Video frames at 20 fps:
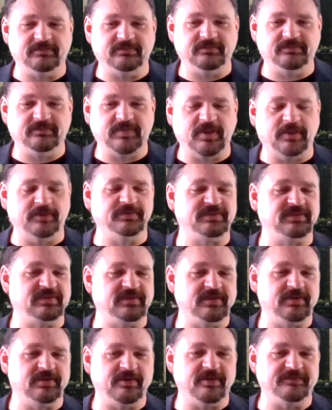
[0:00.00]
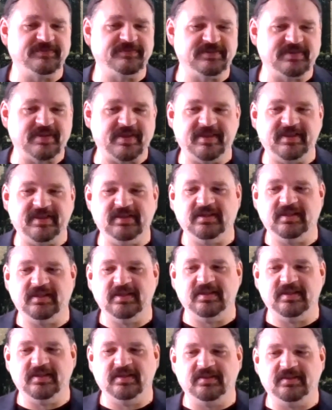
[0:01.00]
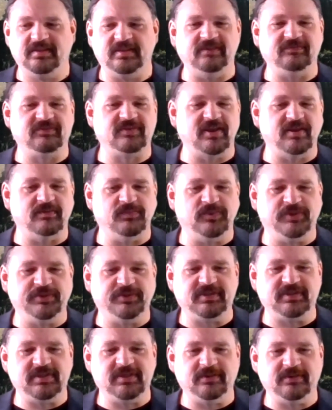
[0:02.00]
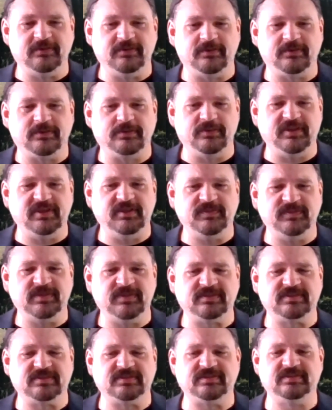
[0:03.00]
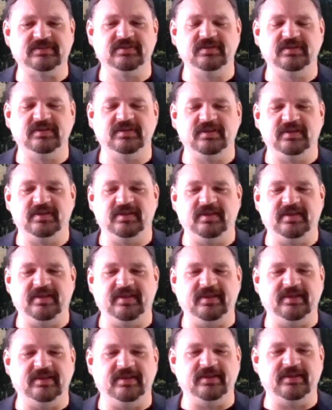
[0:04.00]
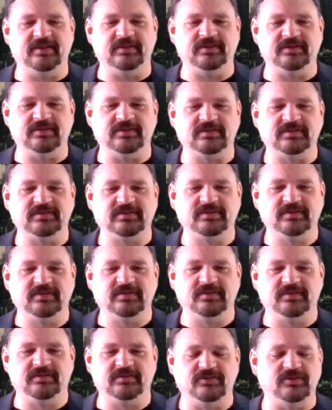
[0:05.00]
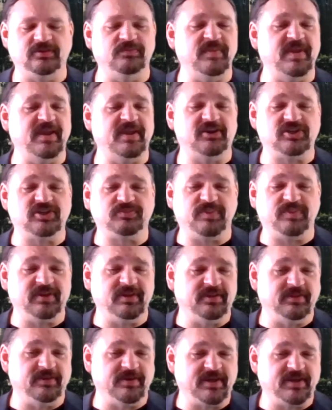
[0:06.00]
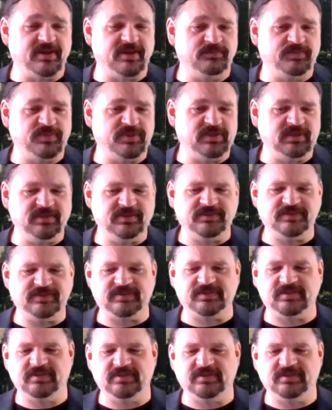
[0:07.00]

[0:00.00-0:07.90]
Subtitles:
hosted off-site. They've got multi-year agreements and they're managed by other companies.